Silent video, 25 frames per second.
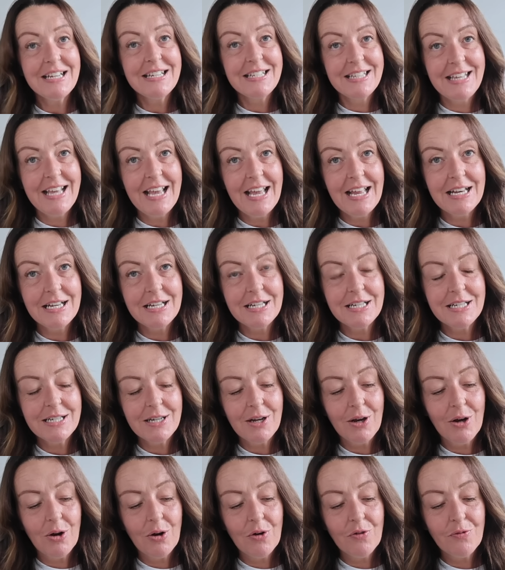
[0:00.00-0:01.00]
is the end
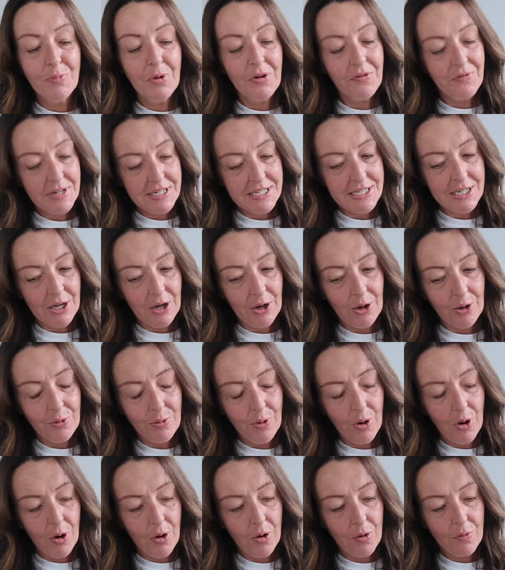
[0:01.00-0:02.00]
of my video
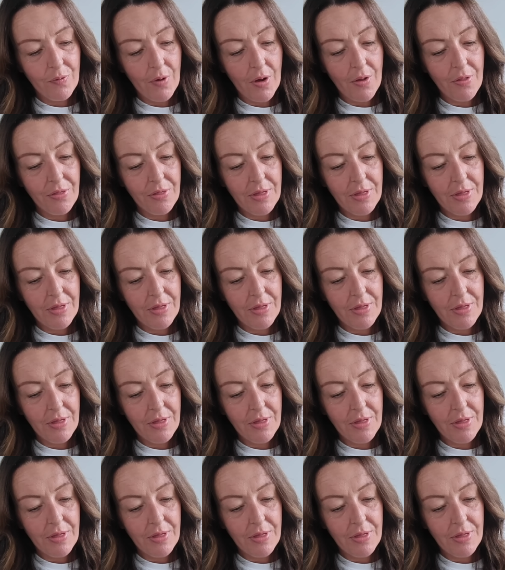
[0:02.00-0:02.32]
of